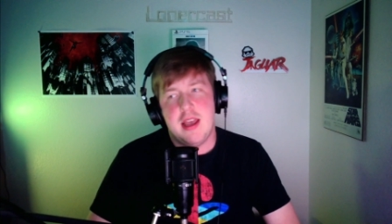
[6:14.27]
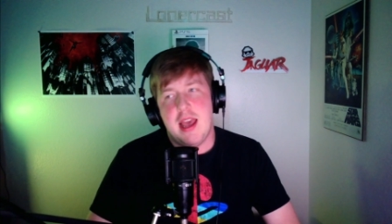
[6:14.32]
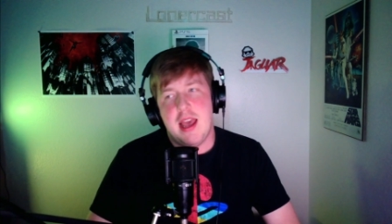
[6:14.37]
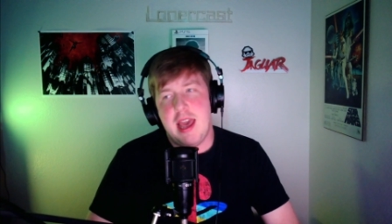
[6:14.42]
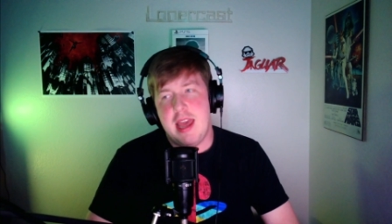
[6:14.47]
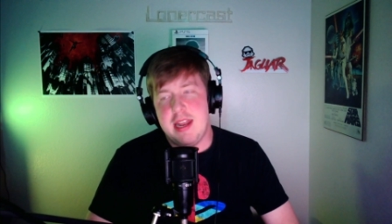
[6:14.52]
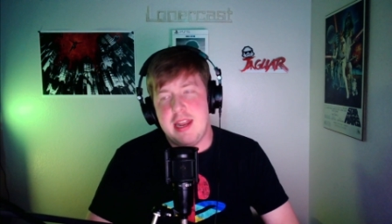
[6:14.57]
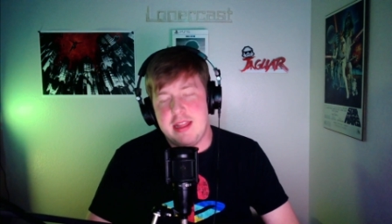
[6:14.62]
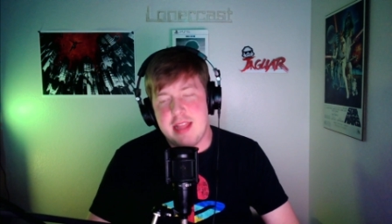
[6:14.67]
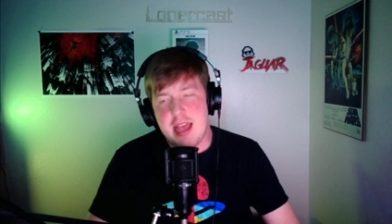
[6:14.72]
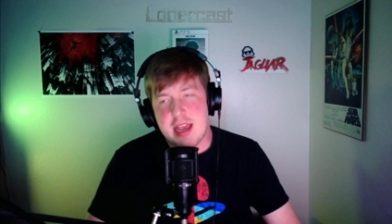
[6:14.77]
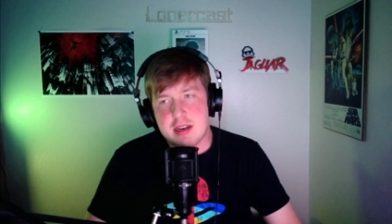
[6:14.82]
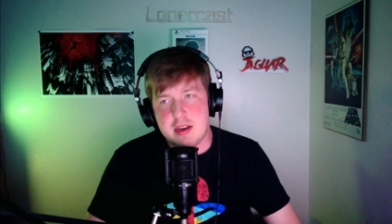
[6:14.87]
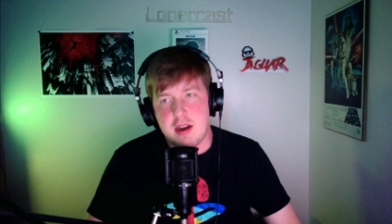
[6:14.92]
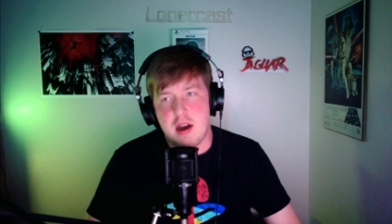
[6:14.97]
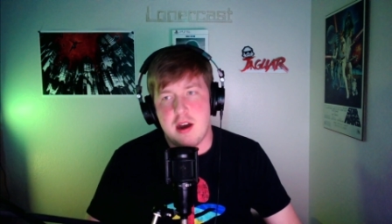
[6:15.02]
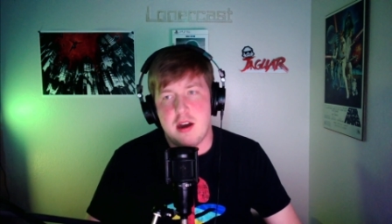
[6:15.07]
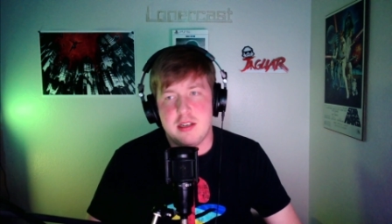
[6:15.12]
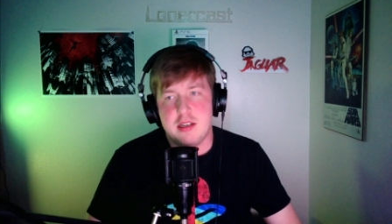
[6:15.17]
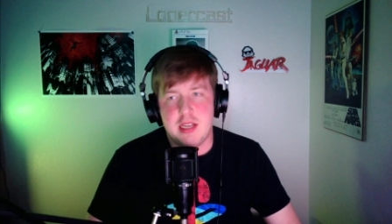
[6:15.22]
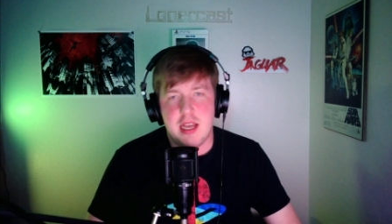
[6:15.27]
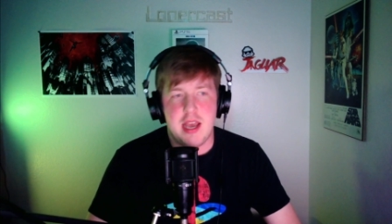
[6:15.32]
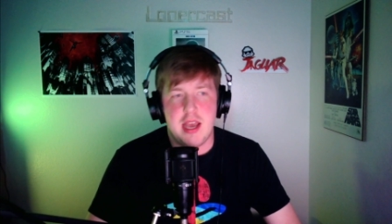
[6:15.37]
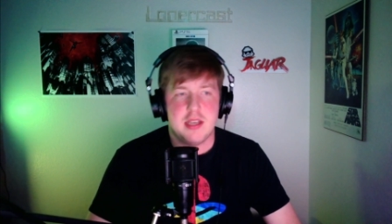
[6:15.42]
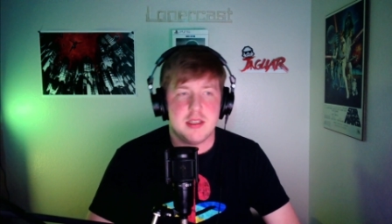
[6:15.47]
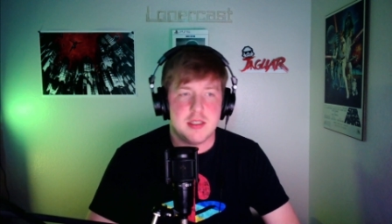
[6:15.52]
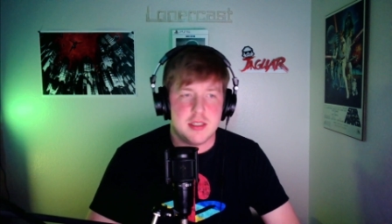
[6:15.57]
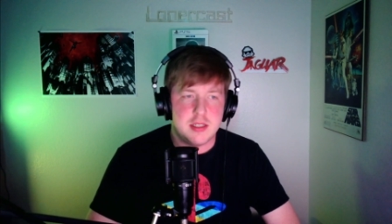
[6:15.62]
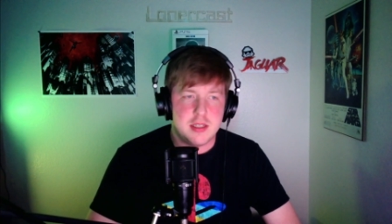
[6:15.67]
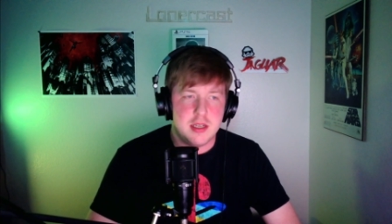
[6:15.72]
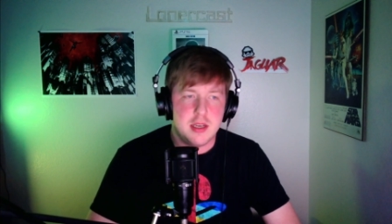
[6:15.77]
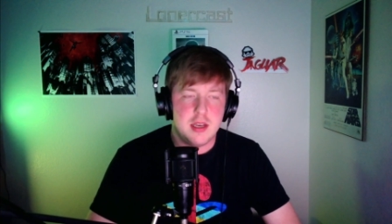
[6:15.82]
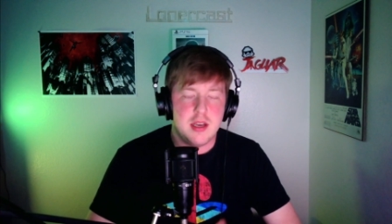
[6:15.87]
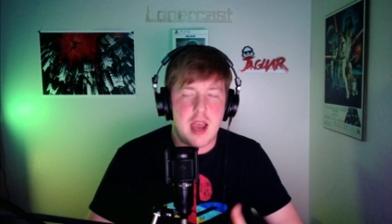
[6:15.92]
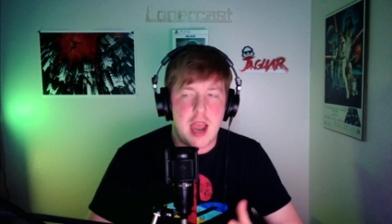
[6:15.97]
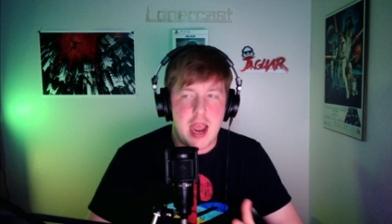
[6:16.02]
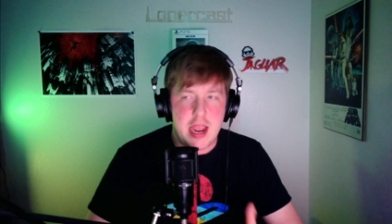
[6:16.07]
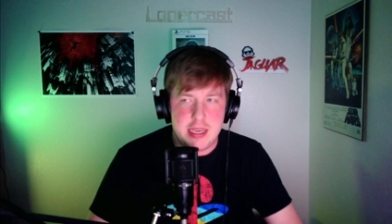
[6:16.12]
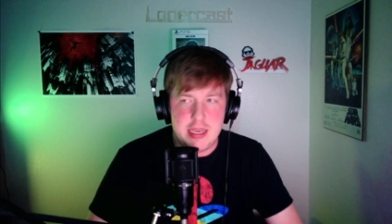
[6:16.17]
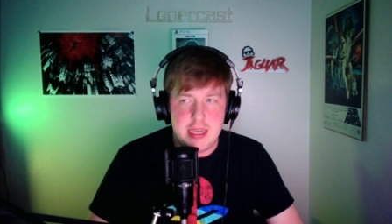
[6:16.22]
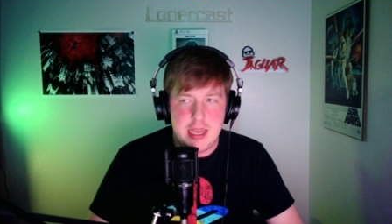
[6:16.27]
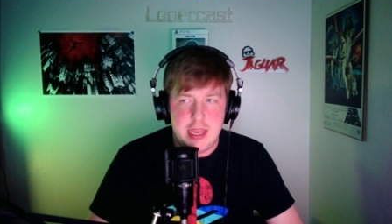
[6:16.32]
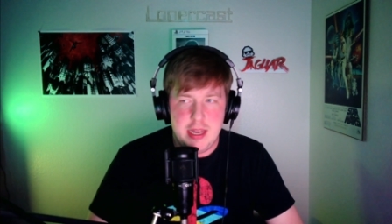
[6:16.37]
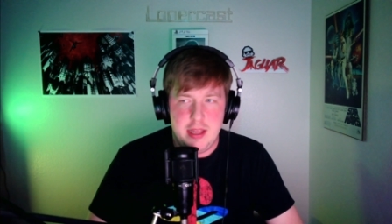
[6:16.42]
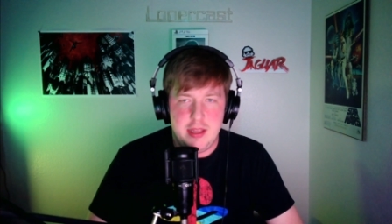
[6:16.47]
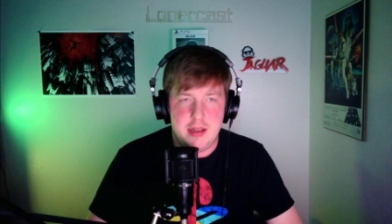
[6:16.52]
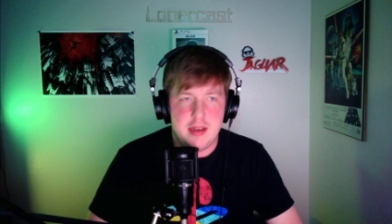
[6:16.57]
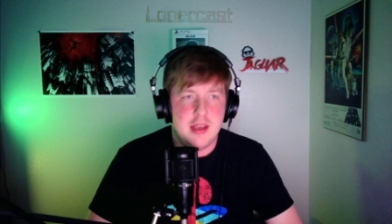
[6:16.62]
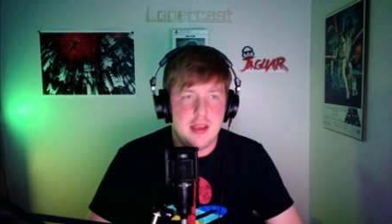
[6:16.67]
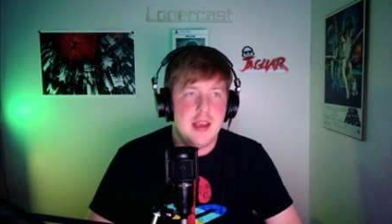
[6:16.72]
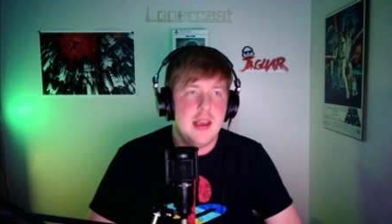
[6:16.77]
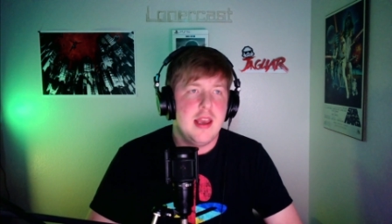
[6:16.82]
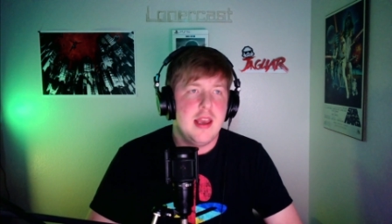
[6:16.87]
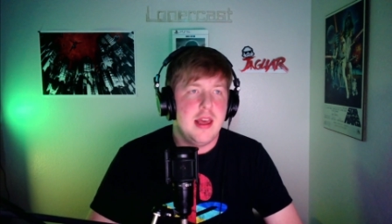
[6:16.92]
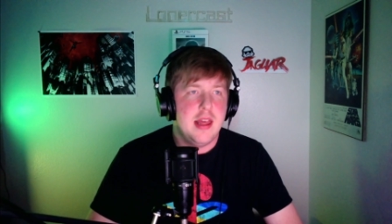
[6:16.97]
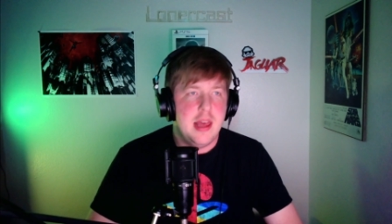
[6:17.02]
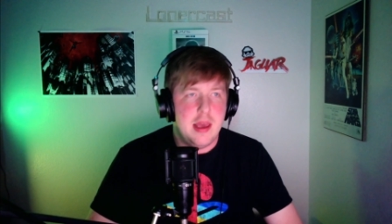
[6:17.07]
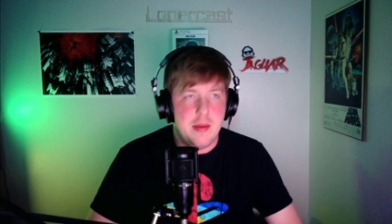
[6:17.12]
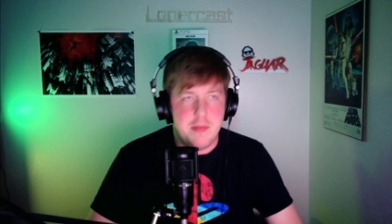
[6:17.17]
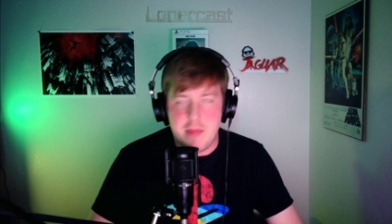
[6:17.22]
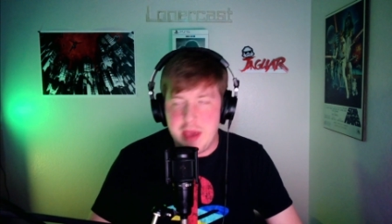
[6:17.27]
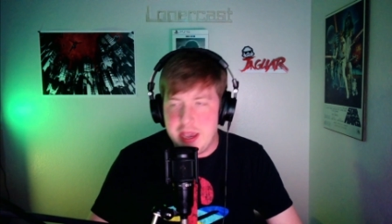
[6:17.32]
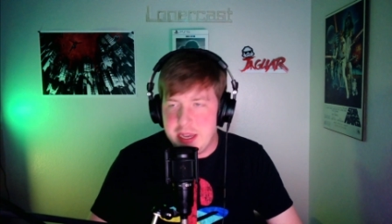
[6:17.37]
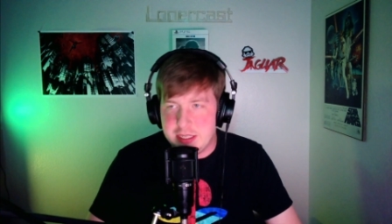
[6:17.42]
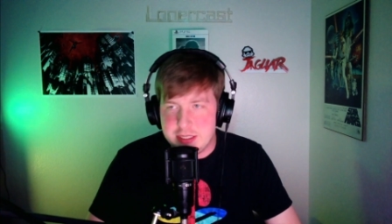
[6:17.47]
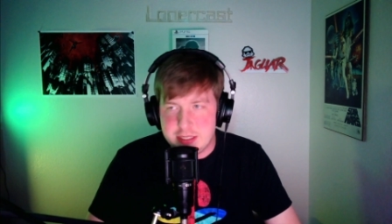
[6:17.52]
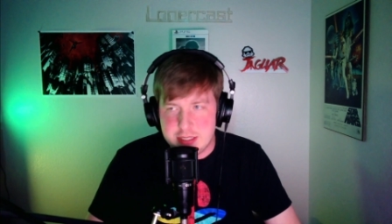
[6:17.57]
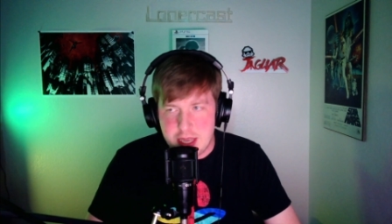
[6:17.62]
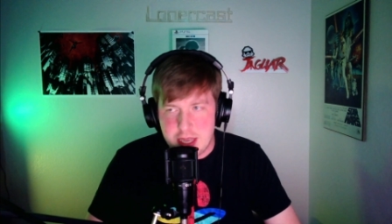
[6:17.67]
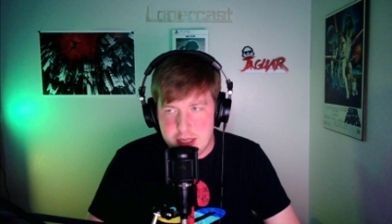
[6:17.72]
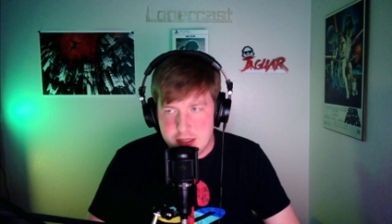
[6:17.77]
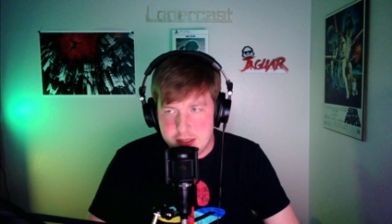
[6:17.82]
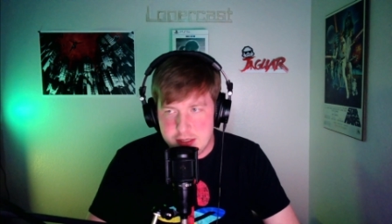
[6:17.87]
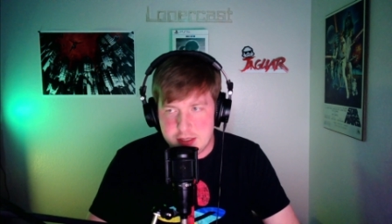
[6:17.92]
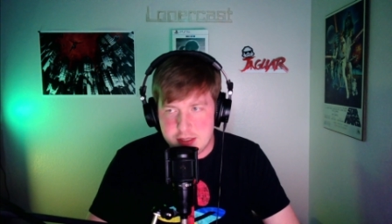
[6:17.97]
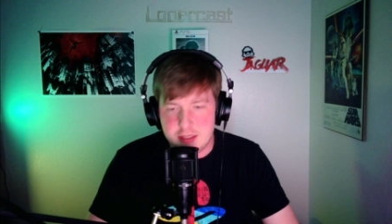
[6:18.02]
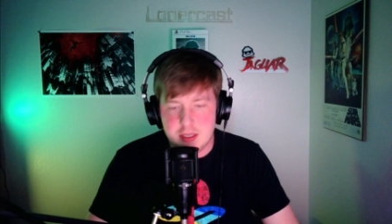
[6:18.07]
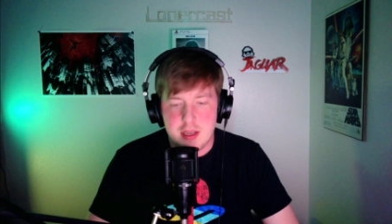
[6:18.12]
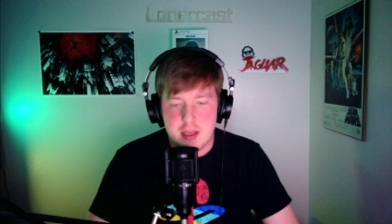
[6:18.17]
And in that context, I get it. It makes sense.